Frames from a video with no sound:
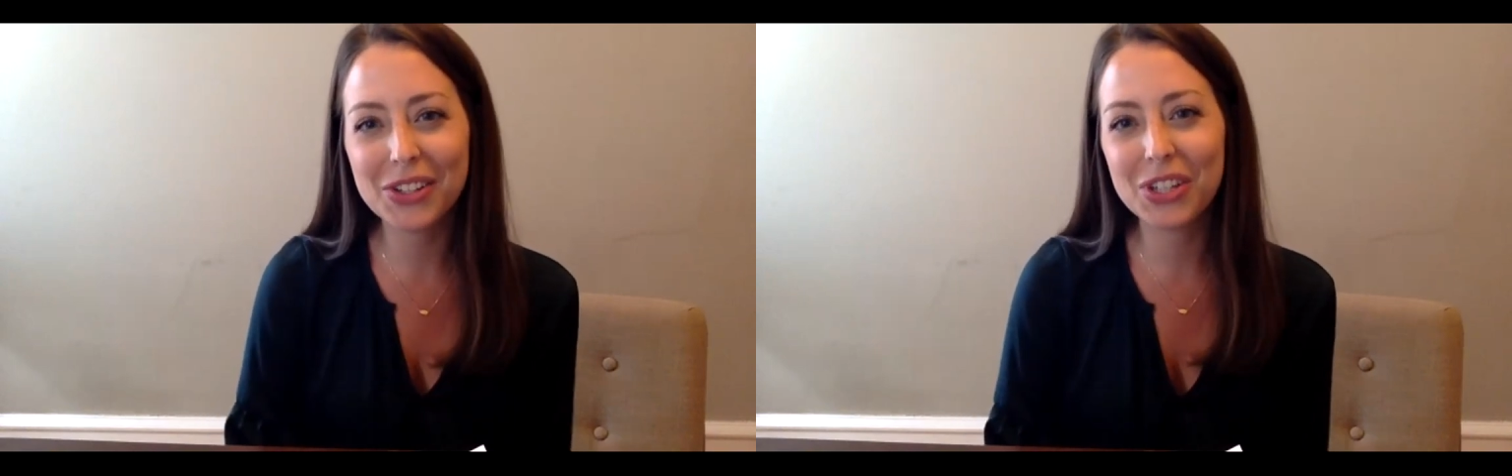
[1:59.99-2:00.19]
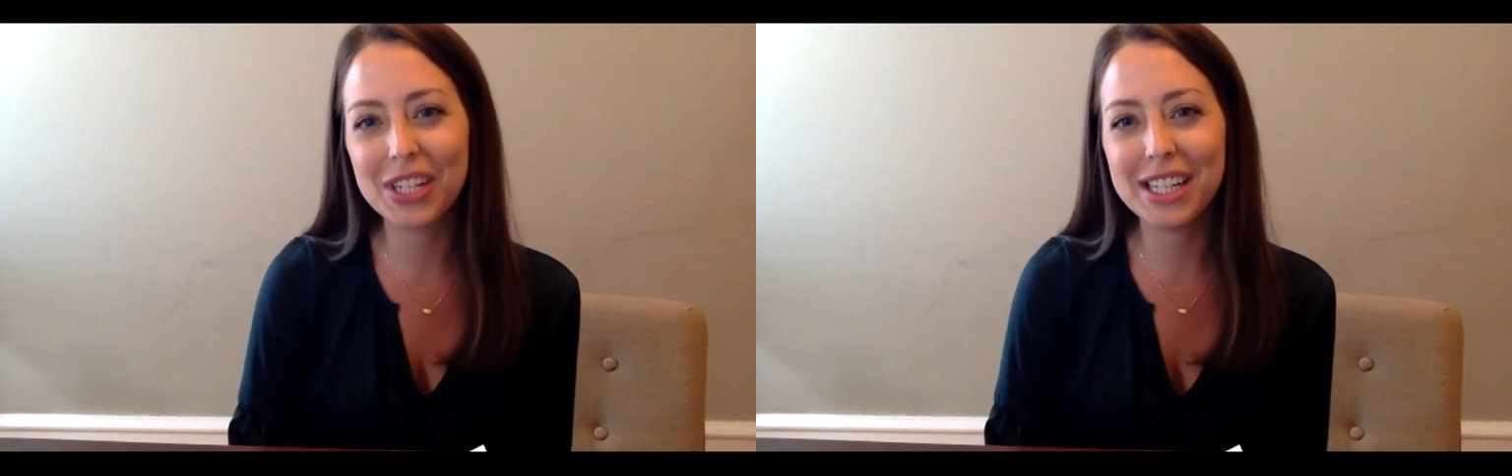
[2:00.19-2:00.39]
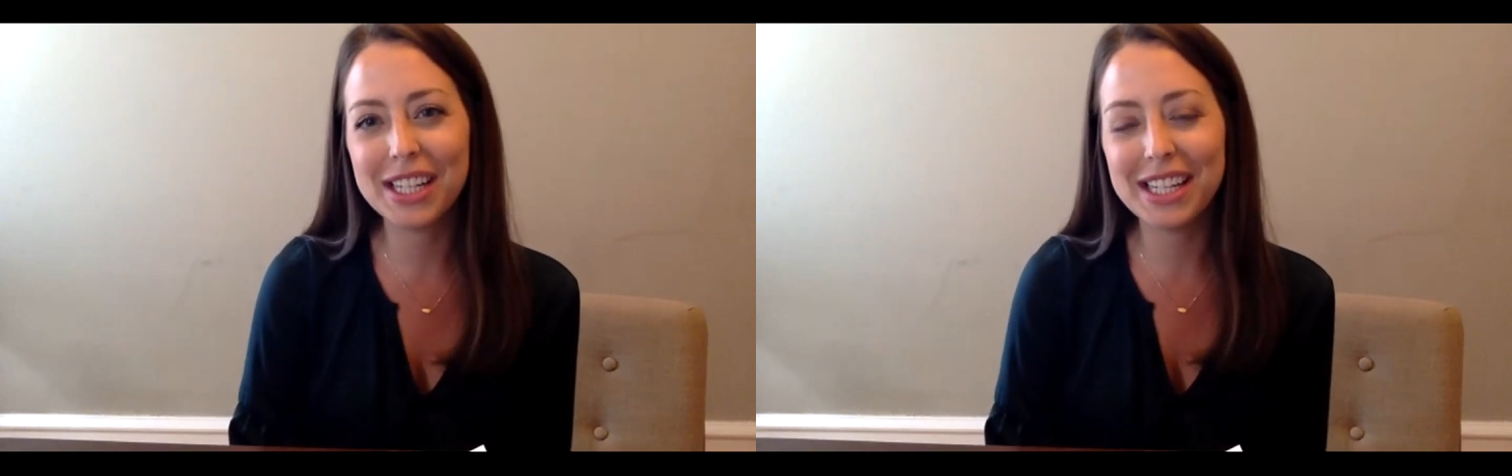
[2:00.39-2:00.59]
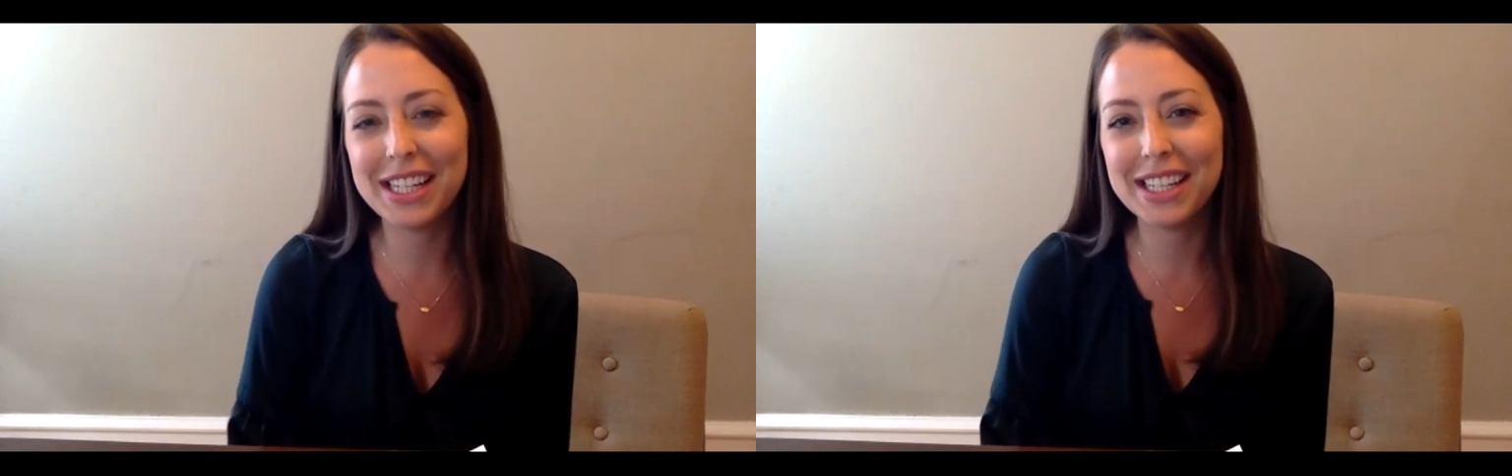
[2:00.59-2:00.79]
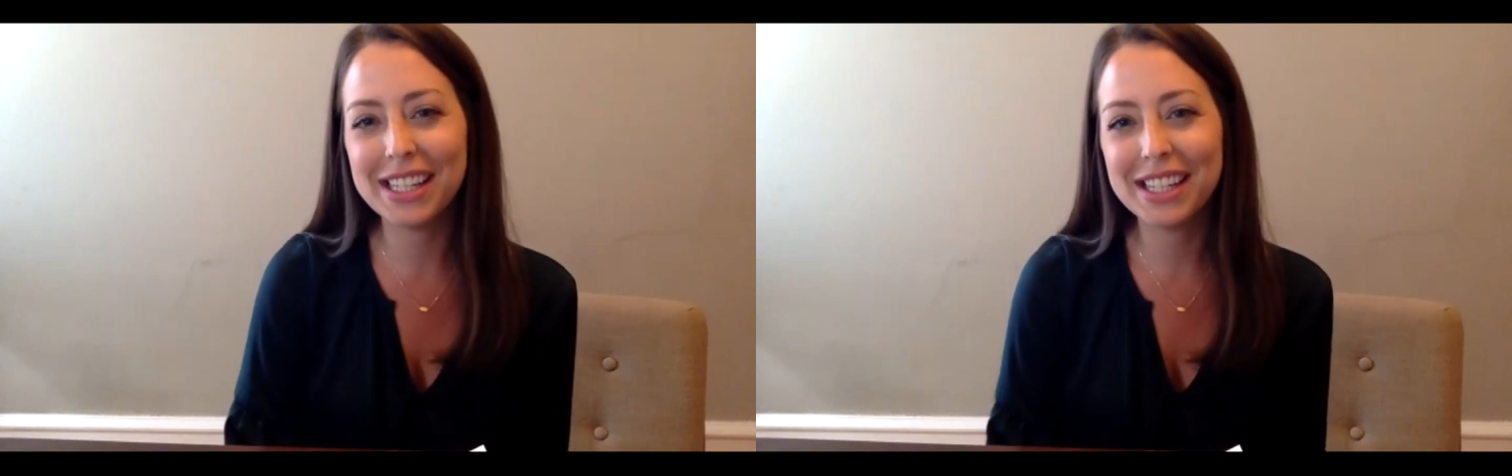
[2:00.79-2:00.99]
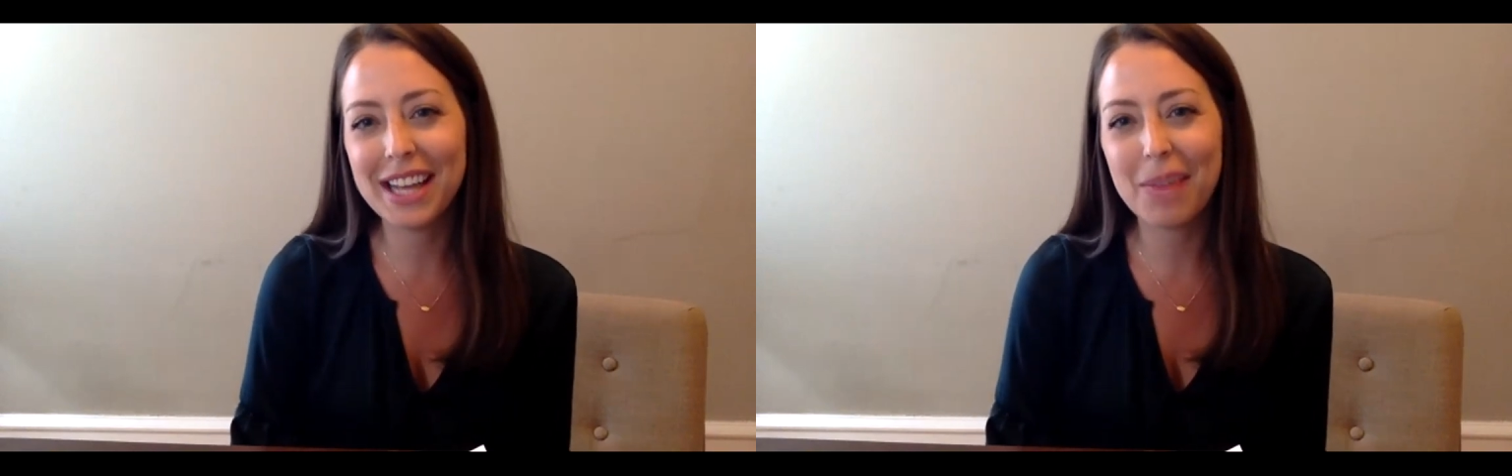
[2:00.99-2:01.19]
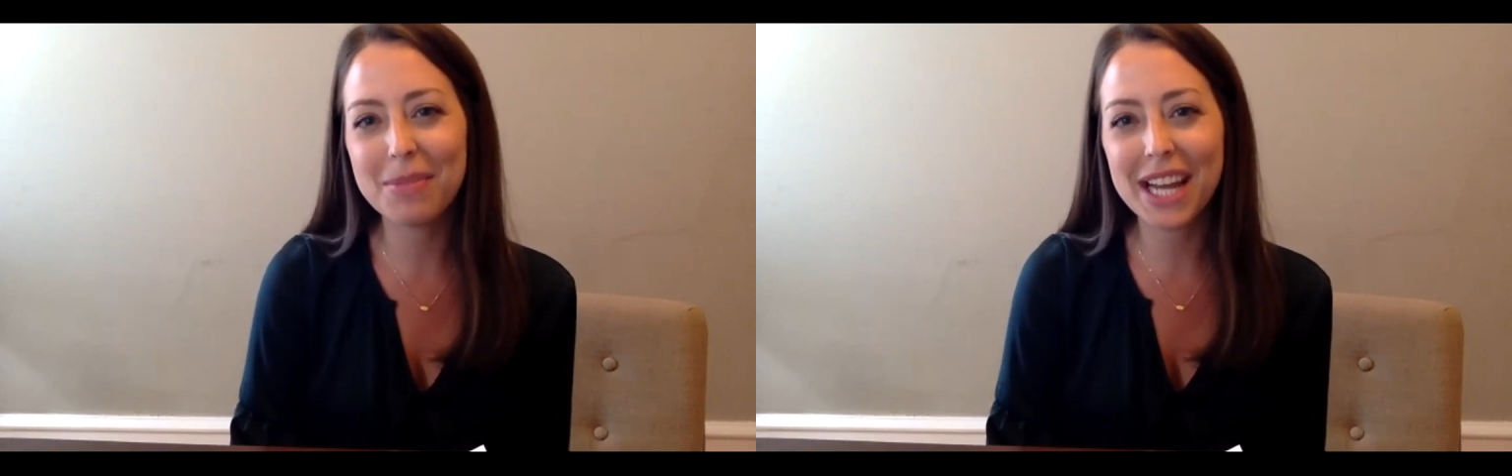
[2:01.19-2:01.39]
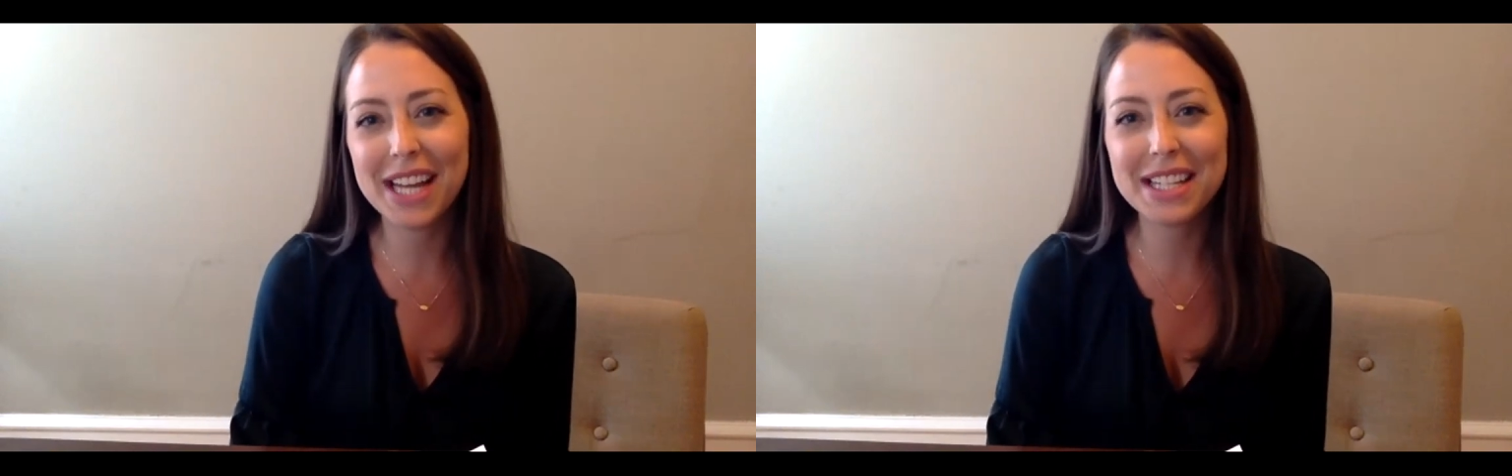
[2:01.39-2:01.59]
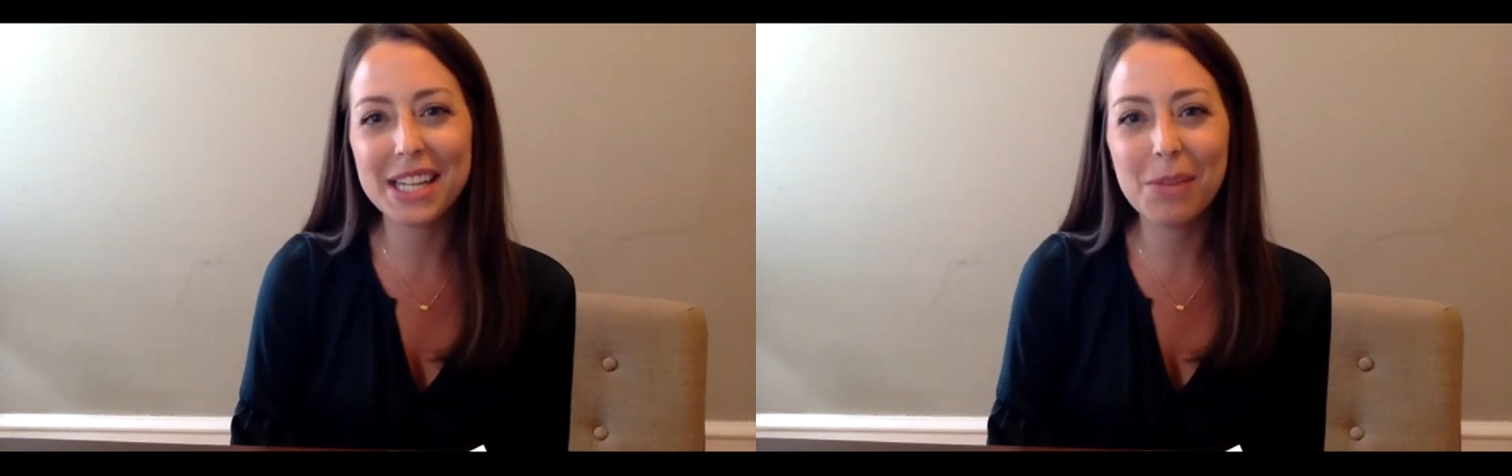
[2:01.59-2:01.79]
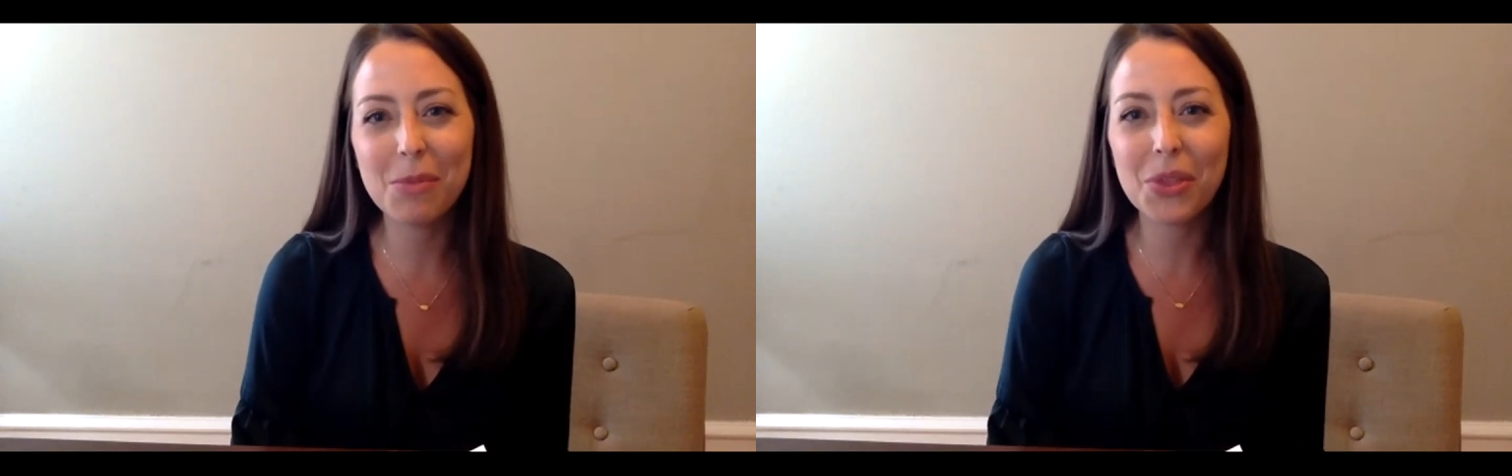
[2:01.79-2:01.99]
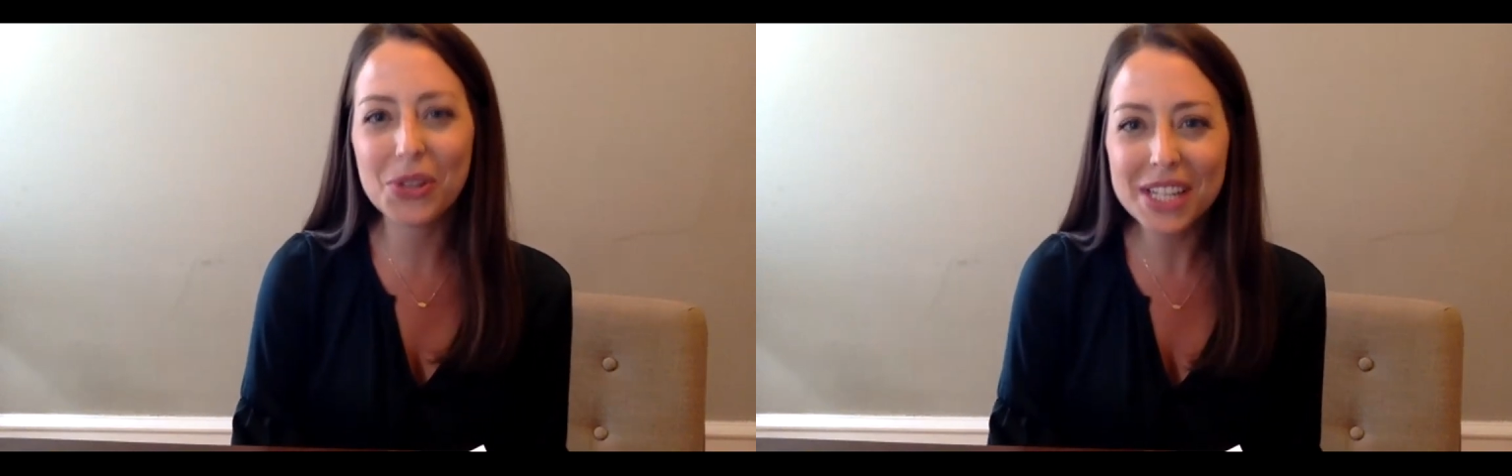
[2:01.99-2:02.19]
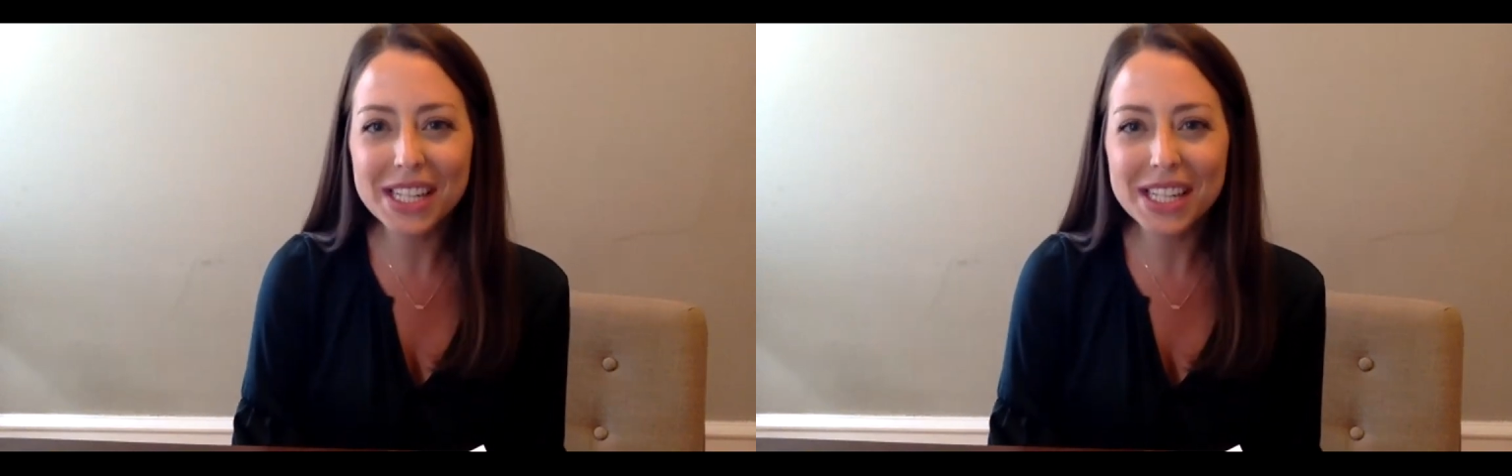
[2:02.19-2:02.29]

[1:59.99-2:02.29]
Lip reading: Trinity Habitat team, 30